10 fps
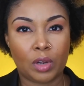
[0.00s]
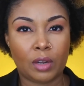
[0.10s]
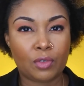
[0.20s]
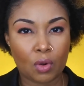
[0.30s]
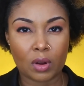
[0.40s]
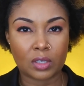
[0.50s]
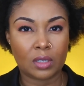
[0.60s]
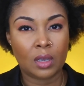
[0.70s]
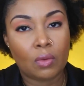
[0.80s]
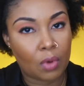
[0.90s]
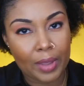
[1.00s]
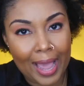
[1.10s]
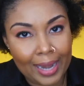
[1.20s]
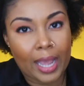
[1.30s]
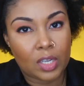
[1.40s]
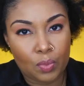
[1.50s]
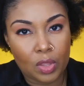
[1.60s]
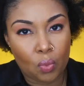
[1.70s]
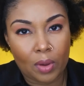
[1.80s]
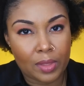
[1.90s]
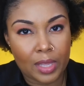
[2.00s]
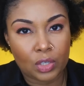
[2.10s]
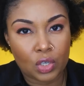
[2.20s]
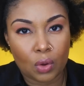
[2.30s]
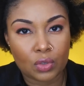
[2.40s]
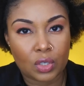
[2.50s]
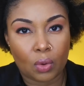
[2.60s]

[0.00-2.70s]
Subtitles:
And of course, Rogan had to be the one that they chose.